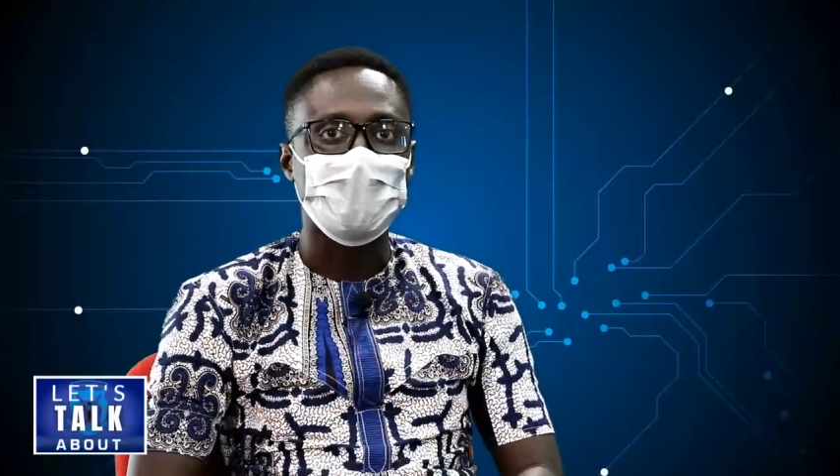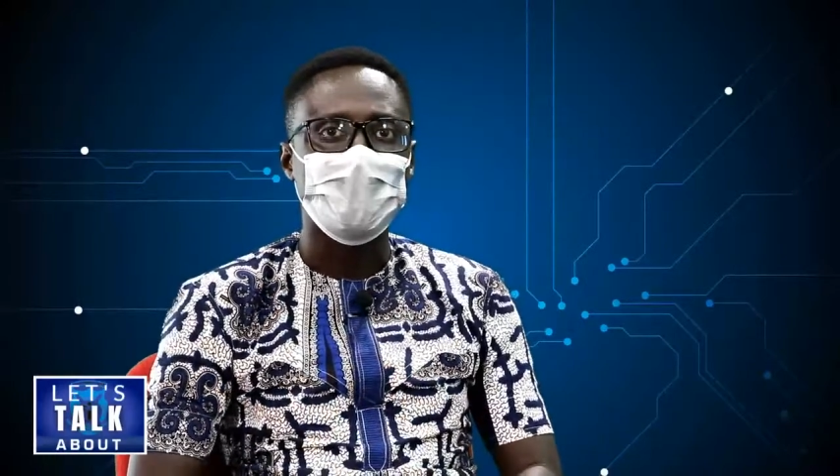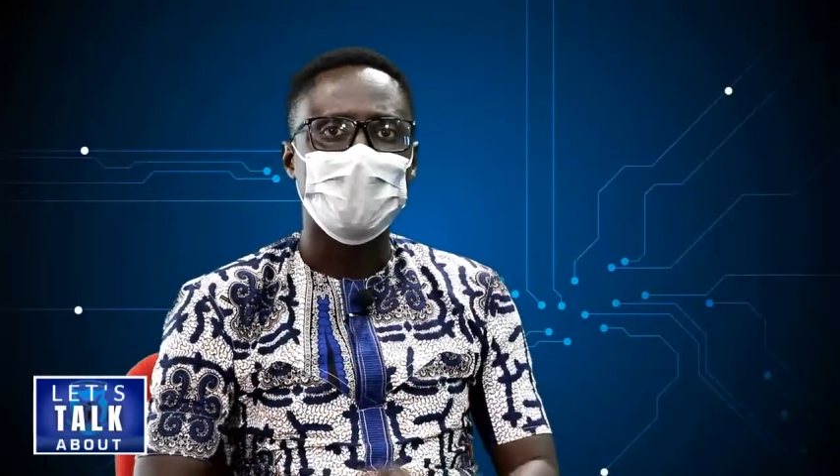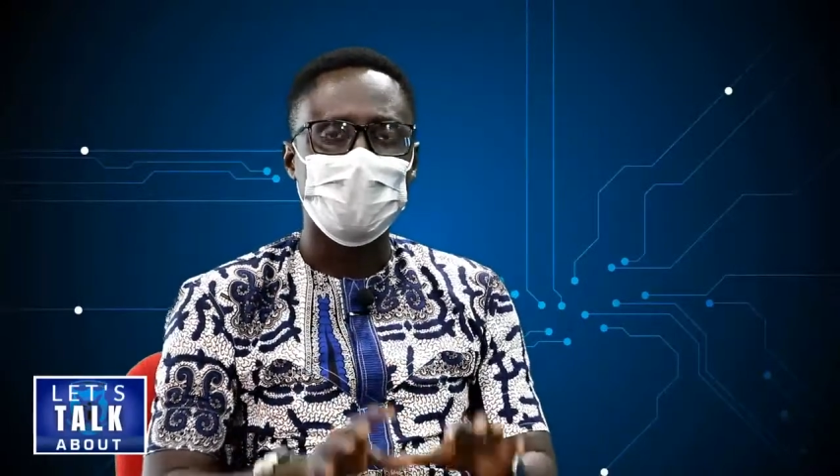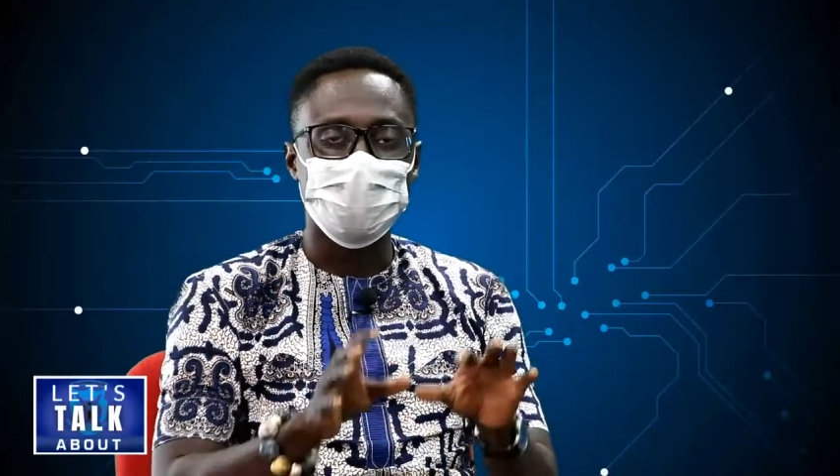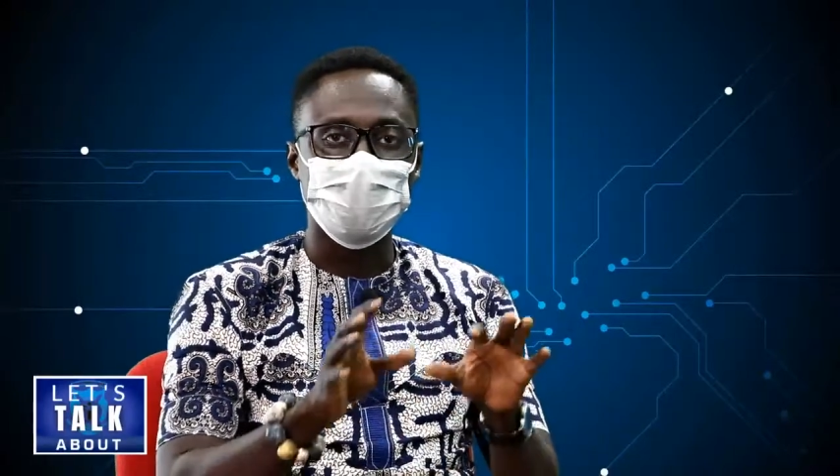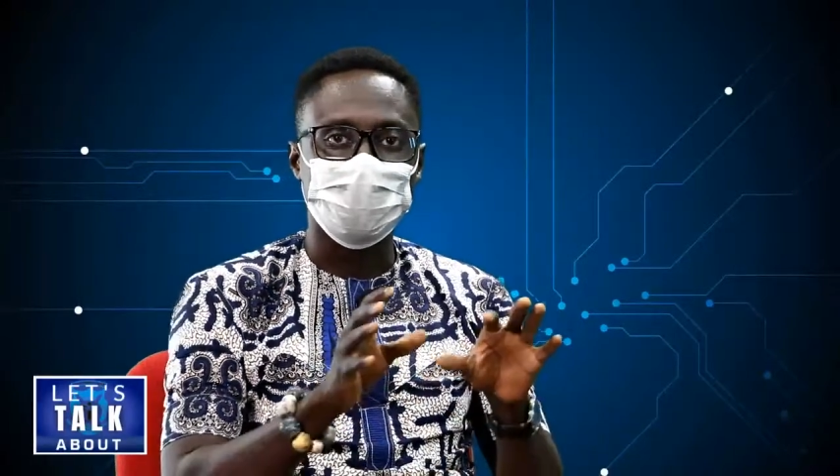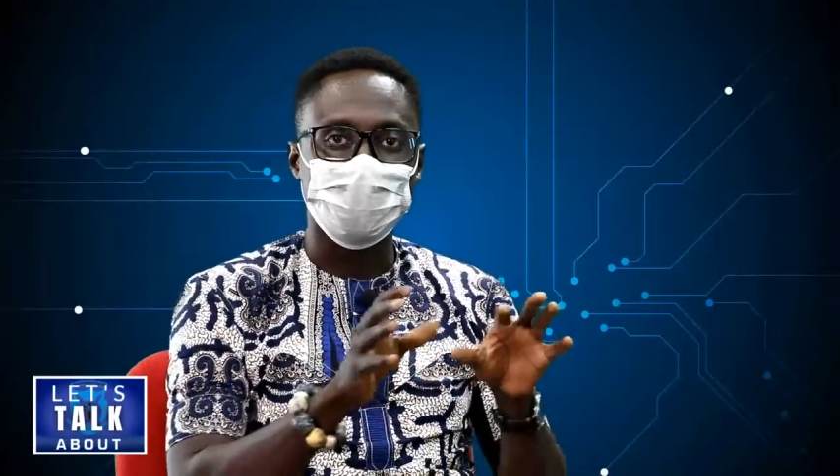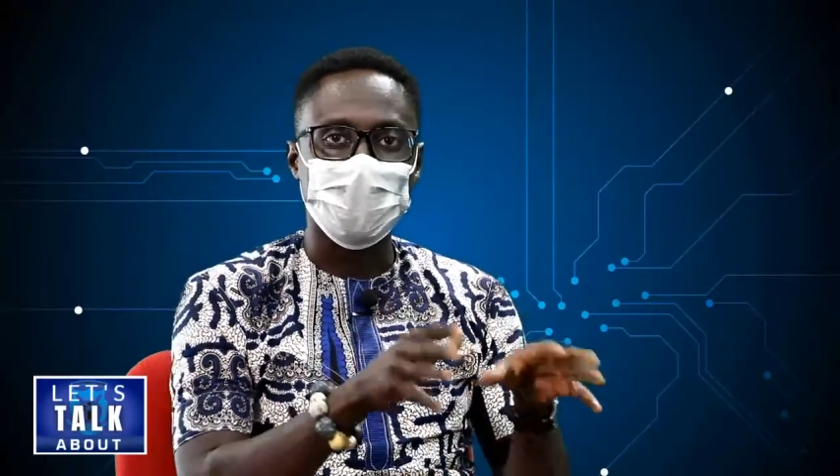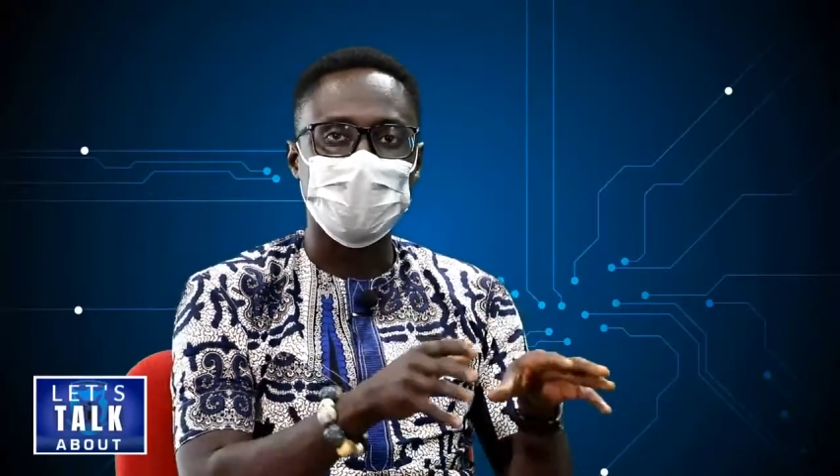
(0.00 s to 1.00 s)
And we've
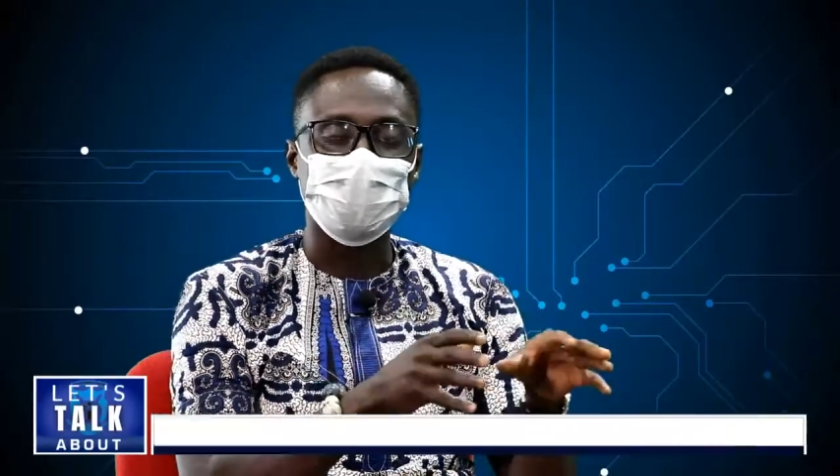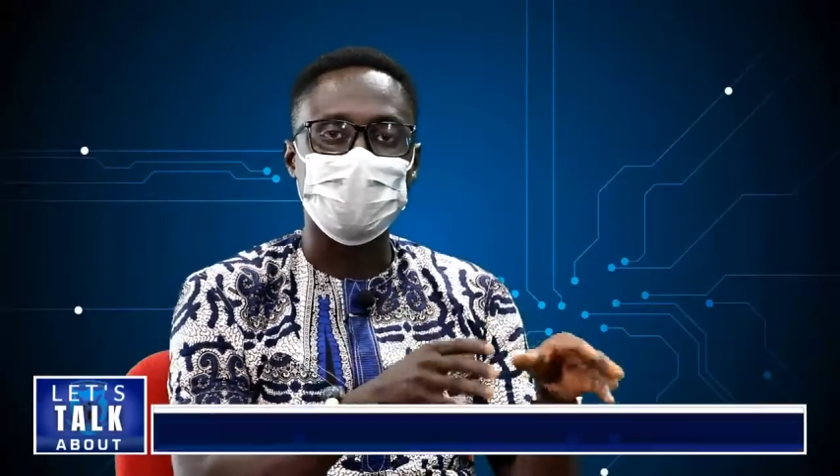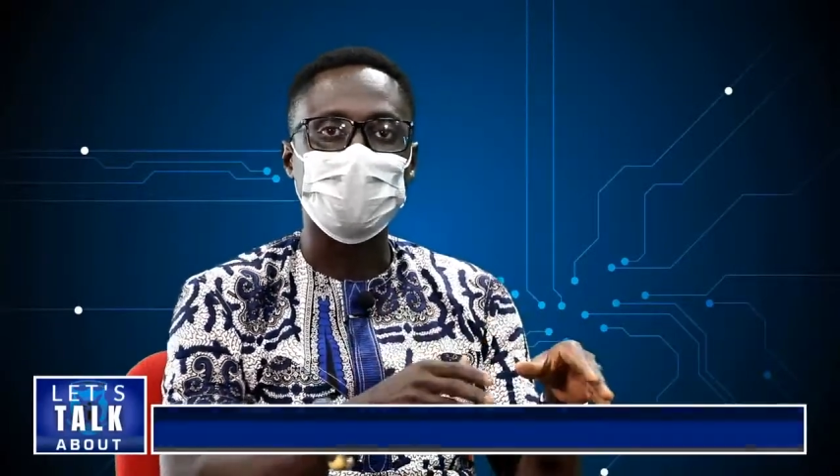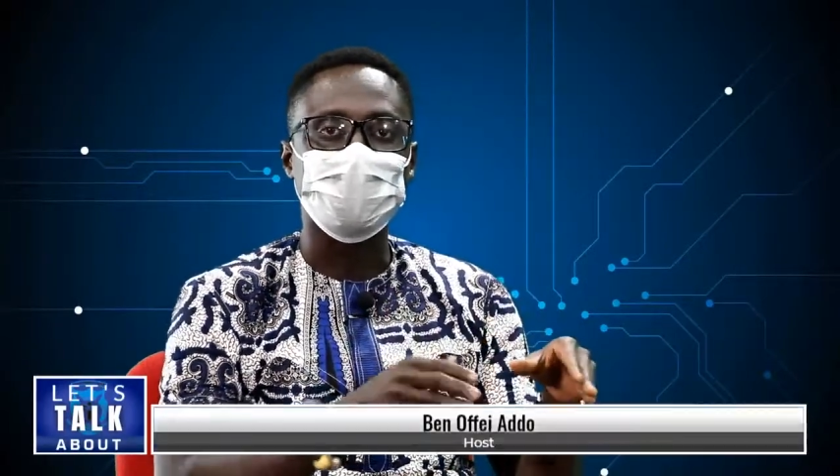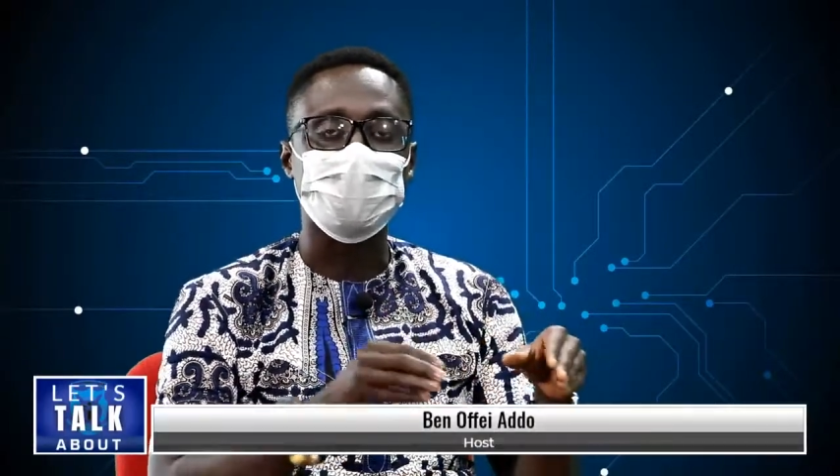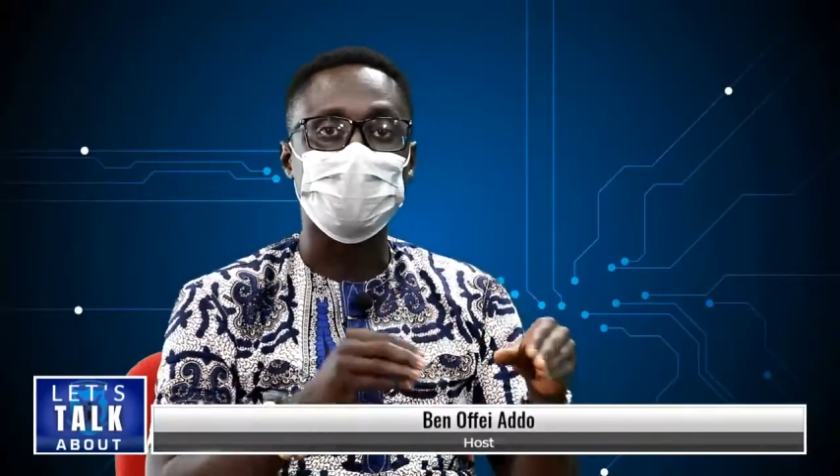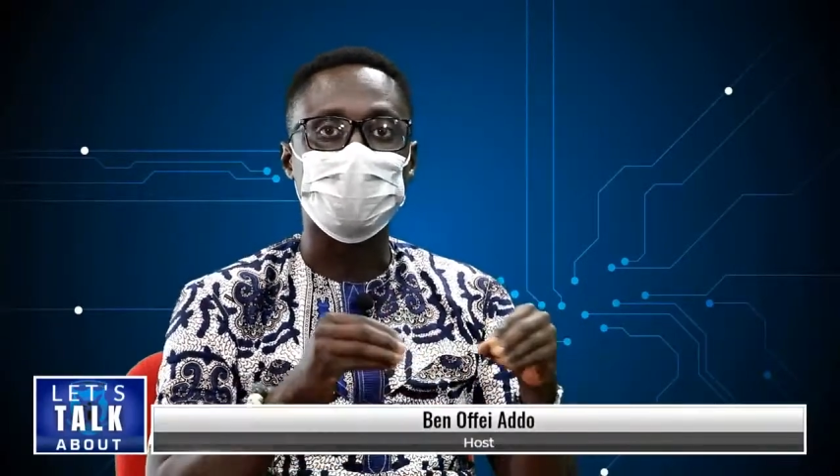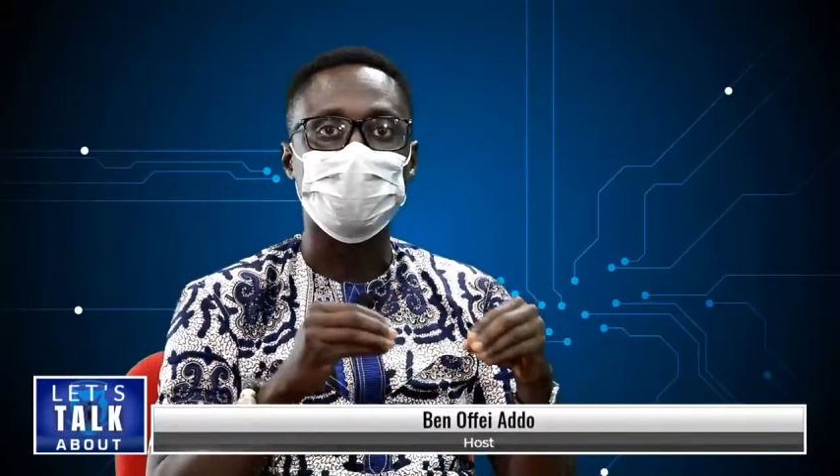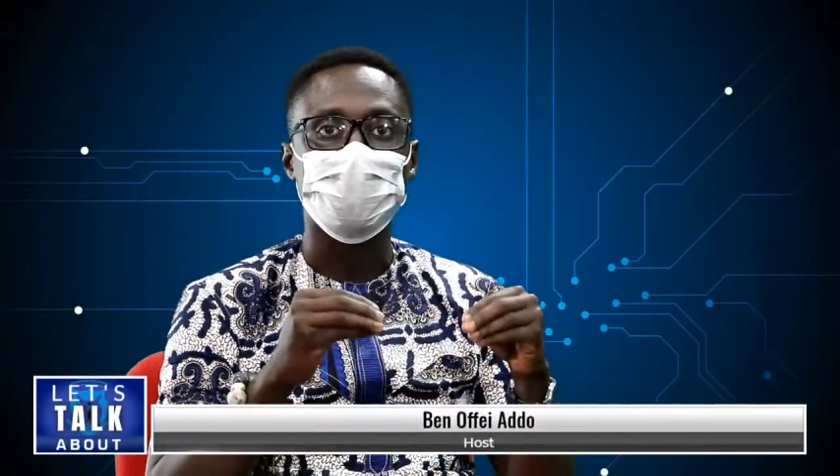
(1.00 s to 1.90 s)
tried to delve into